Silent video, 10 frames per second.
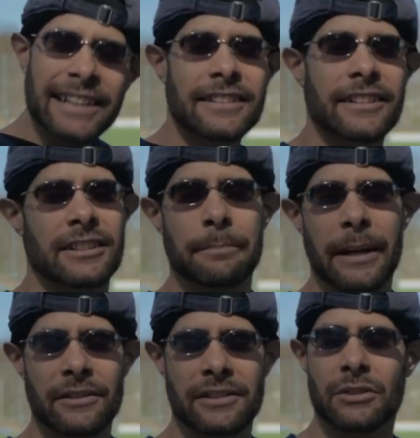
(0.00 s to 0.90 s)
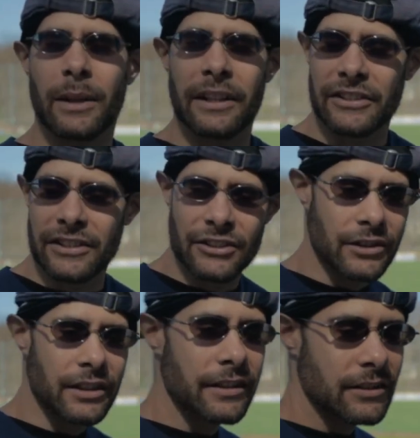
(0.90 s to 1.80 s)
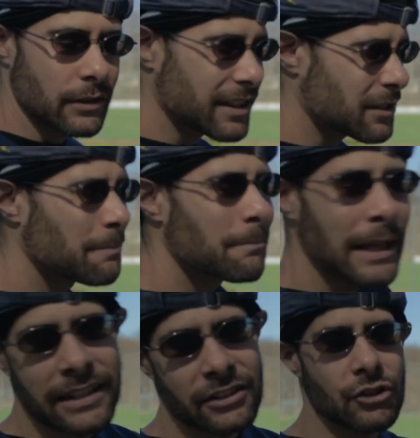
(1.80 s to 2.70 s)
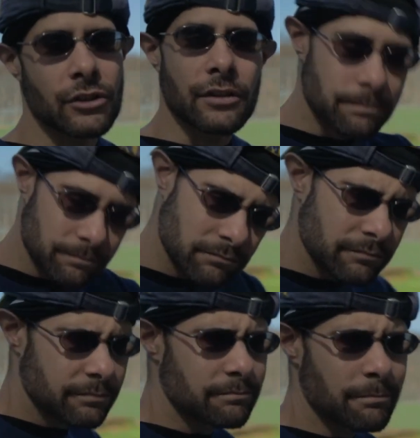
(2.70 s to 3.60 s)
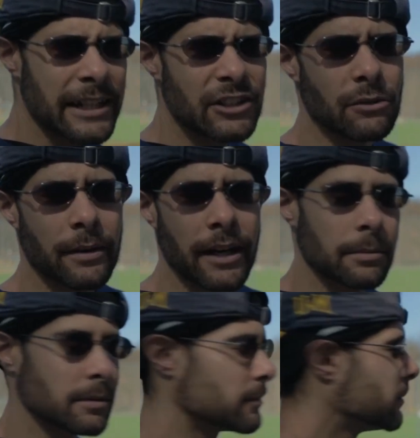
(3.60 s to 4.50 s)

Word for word: it doesn't bounce as well as it should. So that's a major, major problem.